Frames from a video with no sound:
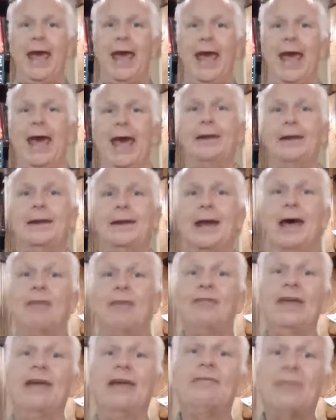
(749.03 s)
And
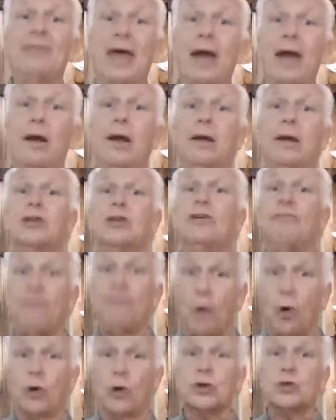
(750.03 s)
then they
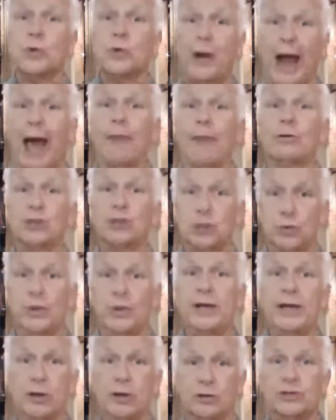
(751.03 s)
divorced when I was
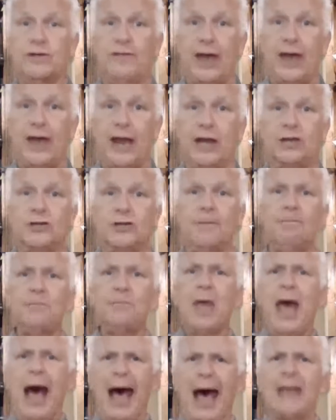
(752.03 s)
3 years of age.
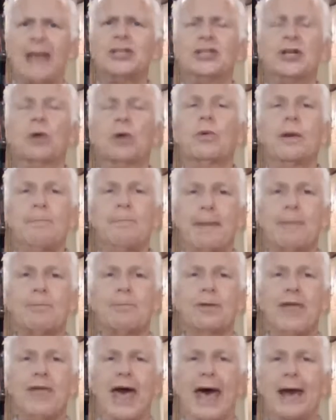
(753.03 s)
I still
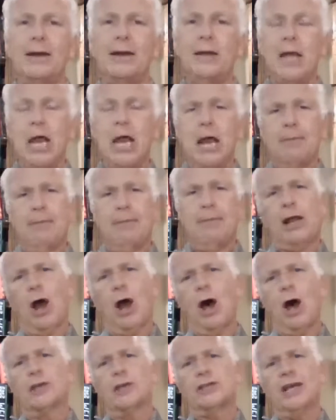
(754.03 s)
remember that
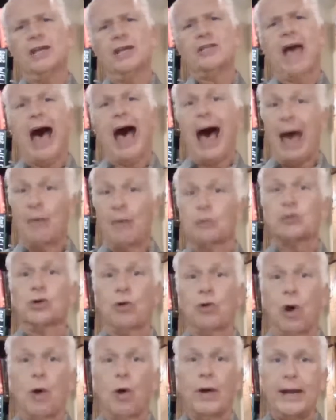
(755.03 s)
because as I was
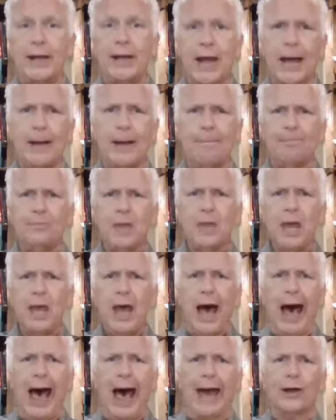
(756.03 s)
growing up,
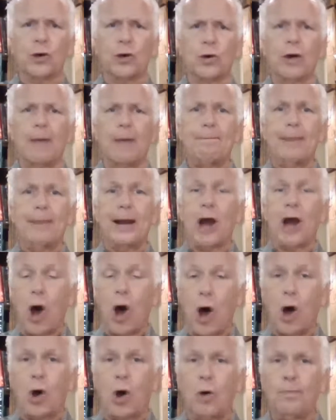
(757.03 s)
I grew up in a
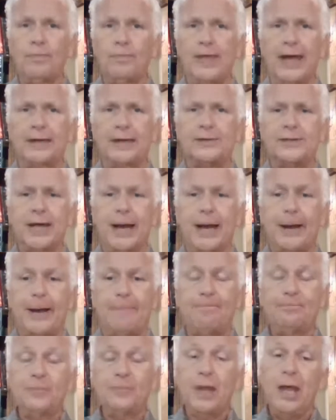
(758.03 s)
home that,
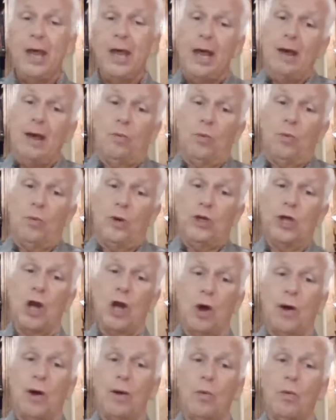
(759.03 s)

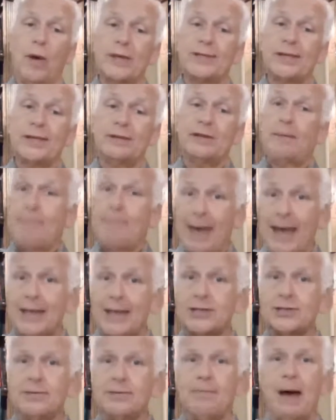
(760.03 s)
it wasn't the
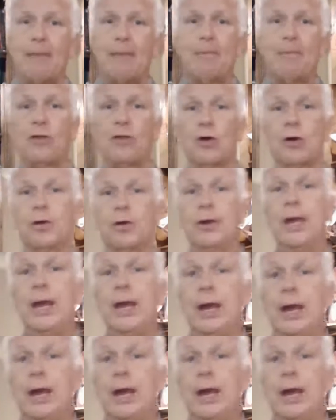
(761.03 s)
best. My mother